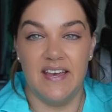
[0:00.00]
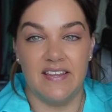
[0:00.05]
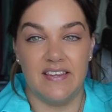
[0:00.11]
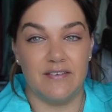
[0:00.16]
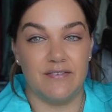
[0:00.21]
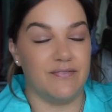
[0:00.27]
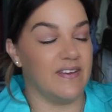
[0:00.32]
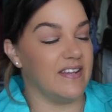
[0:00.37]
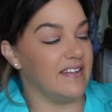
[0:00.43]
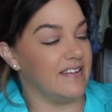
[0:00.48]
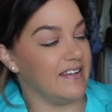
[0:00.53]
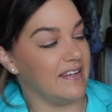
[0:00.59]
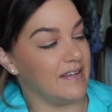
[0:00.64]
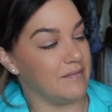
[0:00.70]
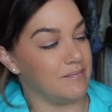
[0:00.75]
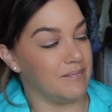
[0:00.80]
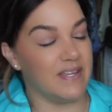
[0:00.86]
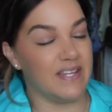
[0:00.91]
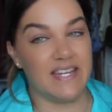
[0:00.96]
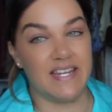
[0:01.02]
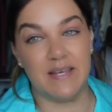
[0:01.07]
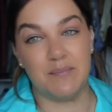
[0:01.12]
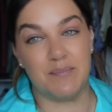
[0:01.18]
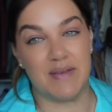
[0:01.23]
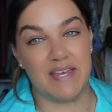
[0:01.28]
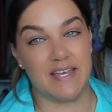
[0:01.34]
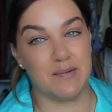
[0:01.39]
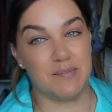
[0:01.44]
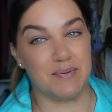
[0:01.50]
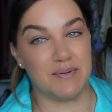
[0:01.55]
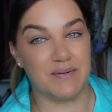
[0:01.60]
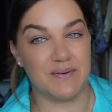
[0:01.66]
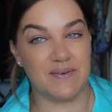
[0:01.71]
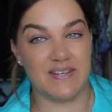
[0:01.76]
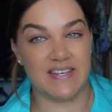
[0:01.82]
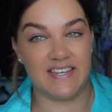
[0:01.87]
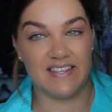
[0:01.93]
the Fendi Mini
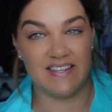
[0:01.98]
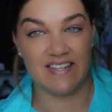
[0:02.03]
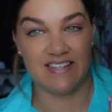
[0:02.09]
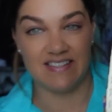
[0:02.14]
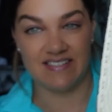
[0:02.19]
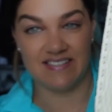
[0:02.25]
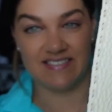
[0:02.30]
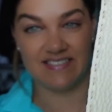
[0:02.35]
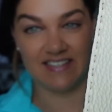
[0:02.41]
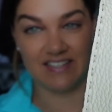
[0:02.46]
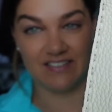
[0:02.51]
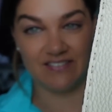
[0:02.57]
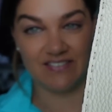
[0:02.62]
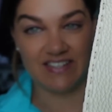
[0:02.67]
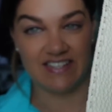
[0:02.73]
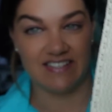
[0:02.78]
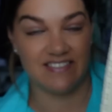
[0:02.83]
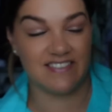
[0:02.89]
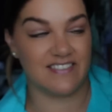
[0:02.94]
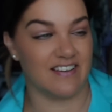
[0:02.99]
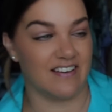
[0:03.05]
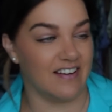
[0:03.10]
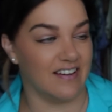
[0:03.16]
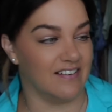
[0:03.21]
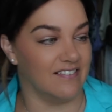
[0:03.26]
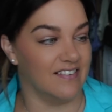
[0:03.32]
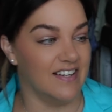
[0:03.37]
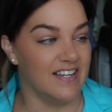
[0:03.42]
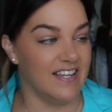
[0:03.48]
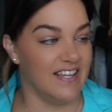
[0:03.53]
Peekaboo in the Selleria style.